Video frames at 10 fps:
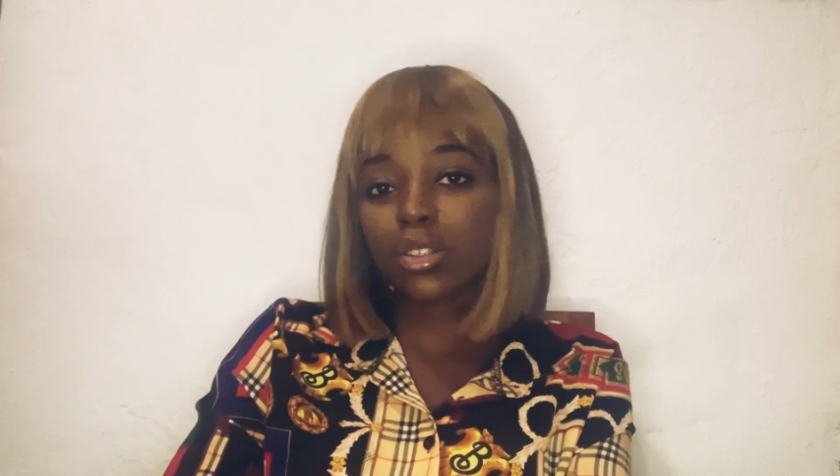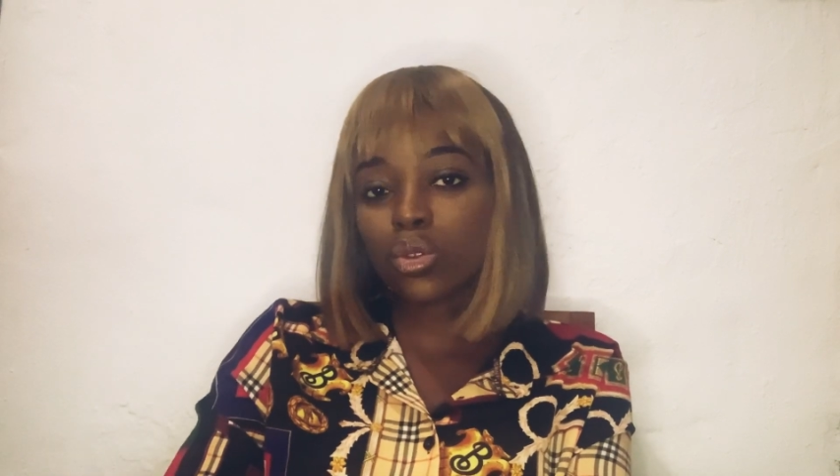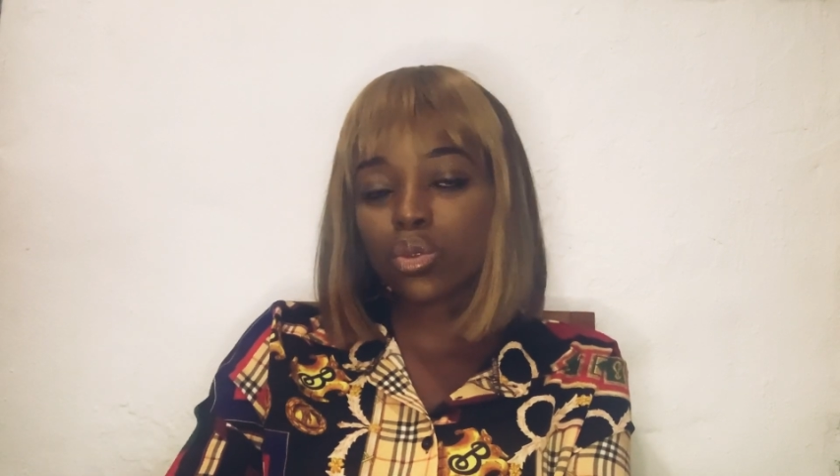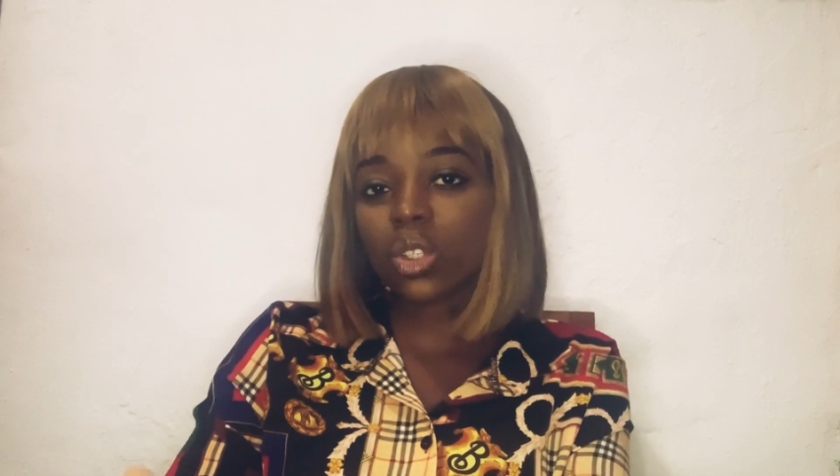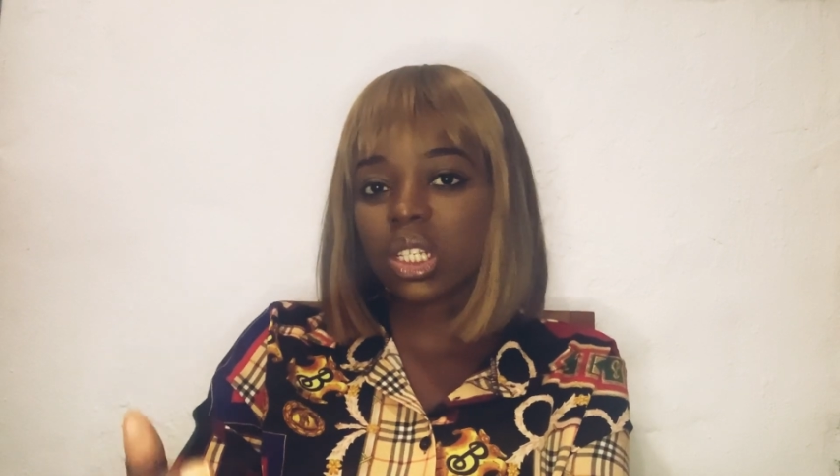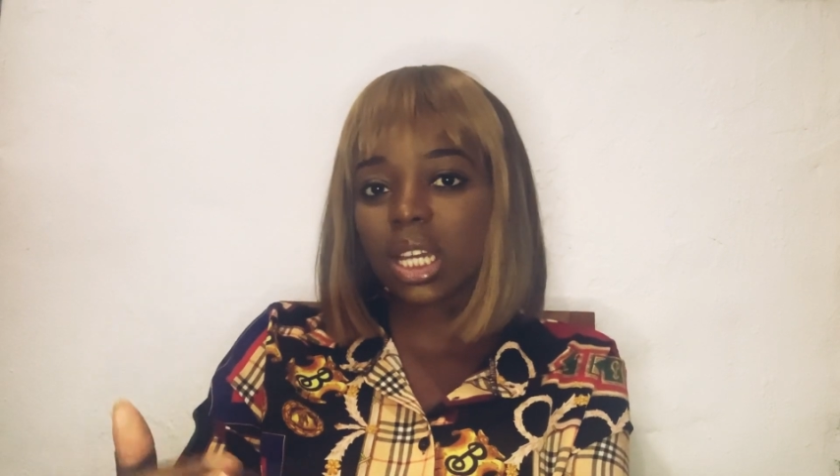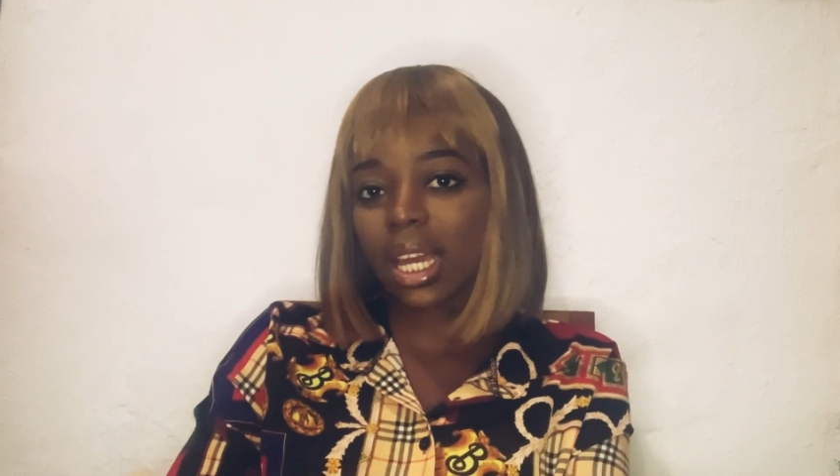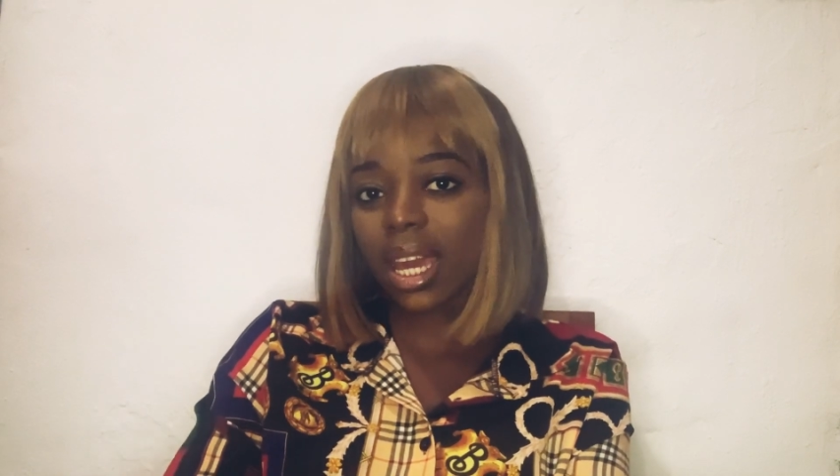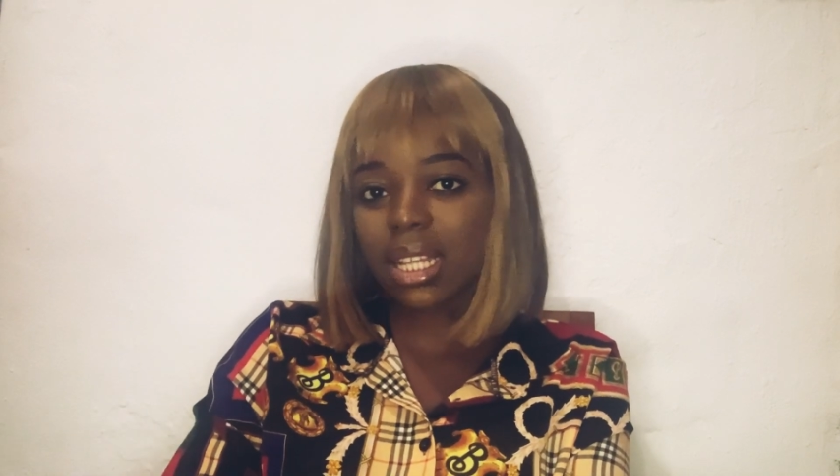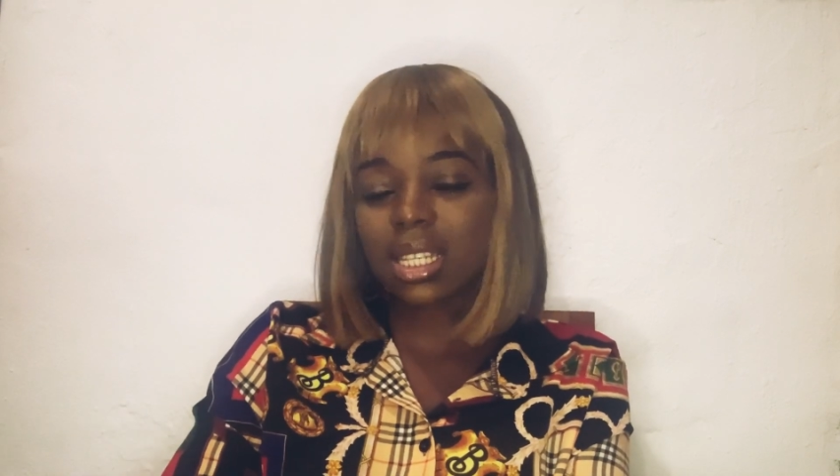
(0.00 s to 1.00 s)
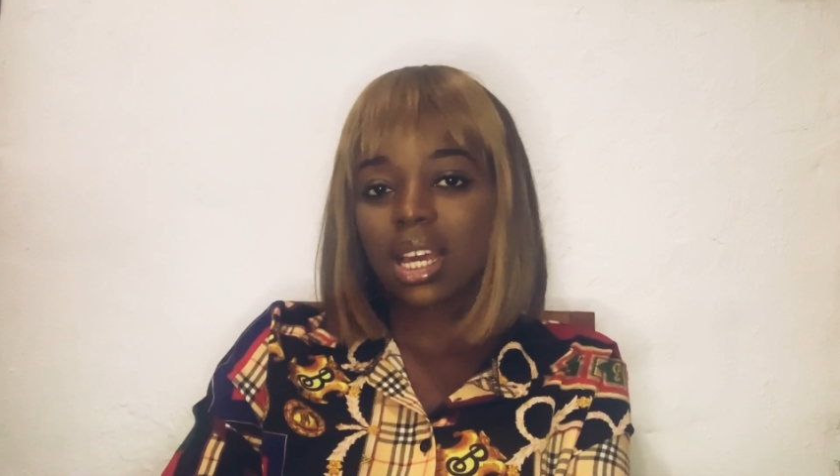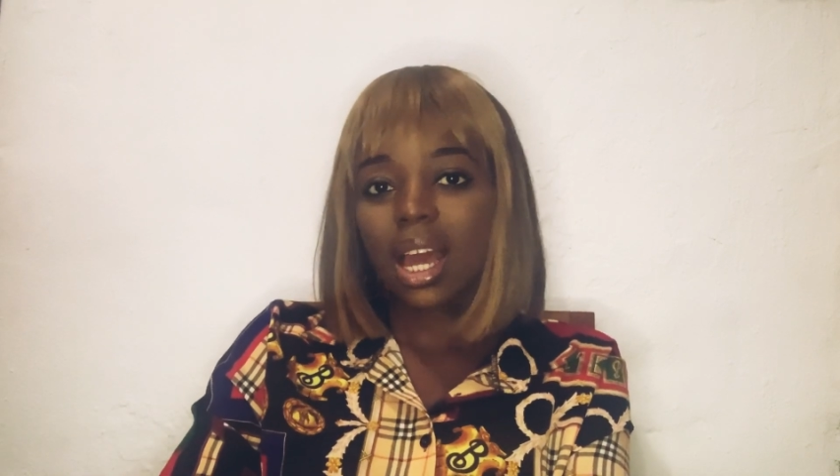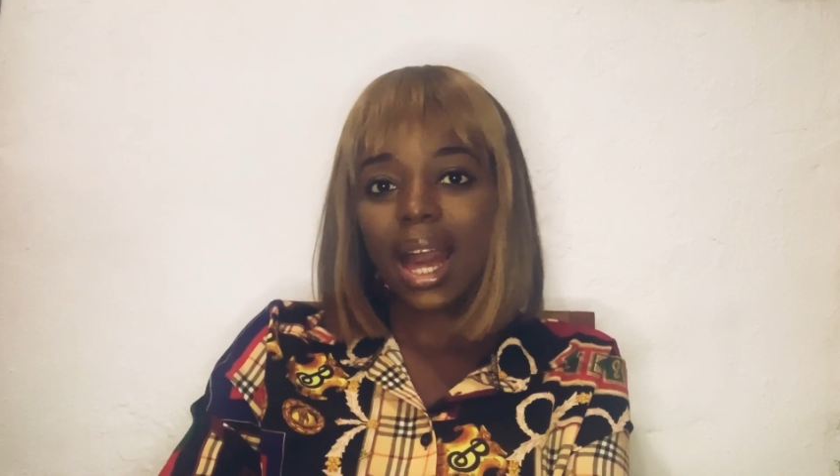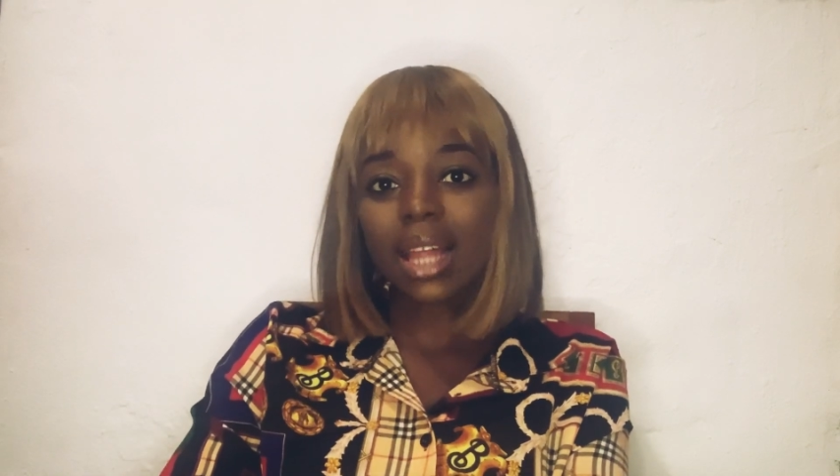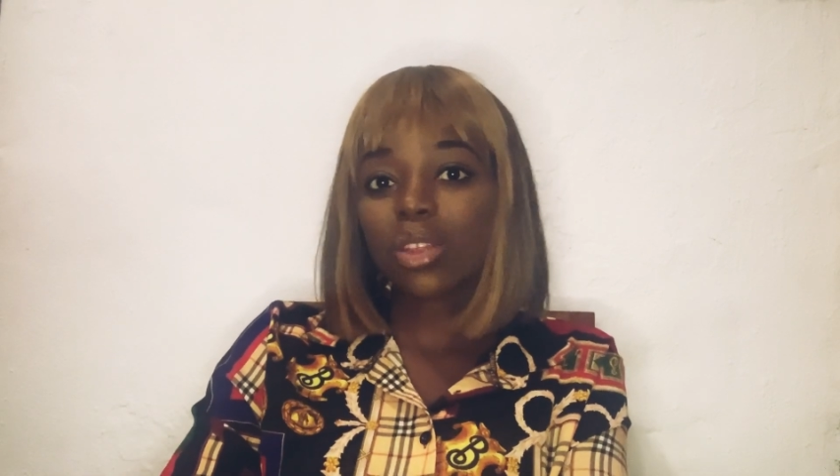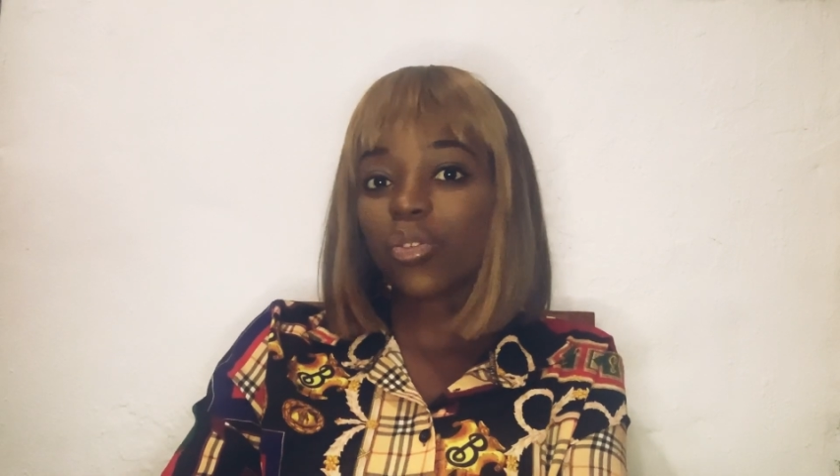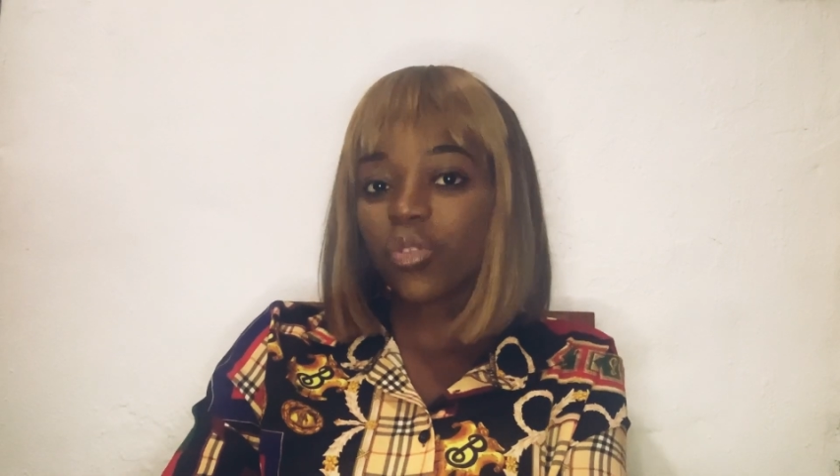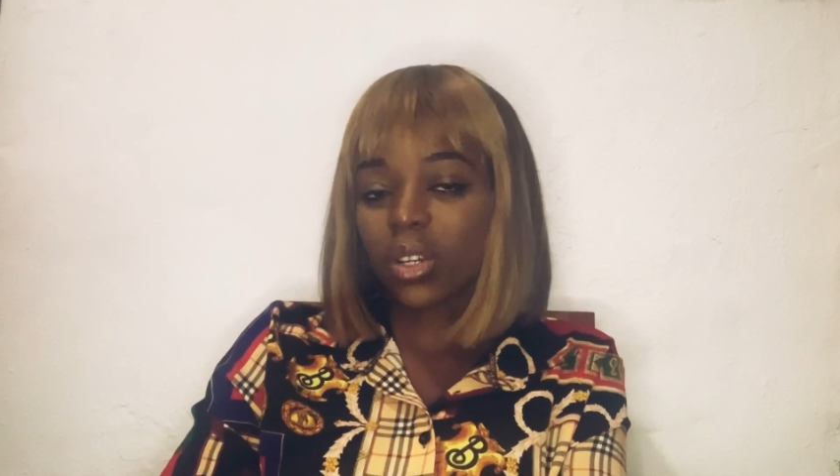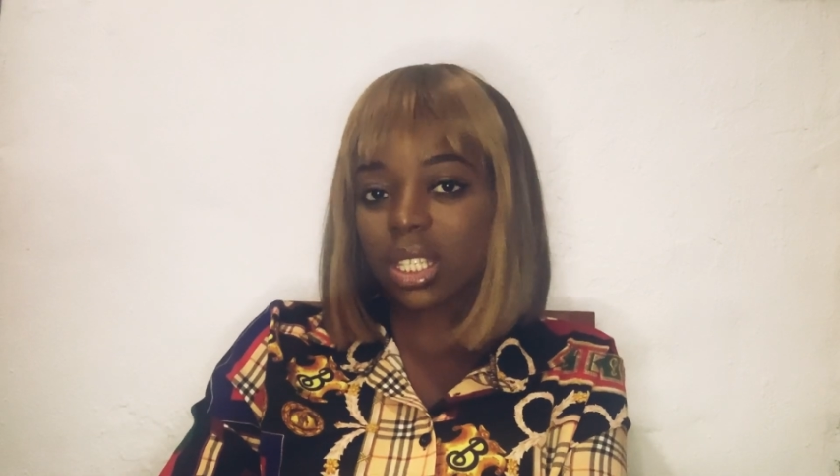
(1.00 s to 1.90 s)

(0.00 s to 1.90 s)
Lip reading: you didn't get at the first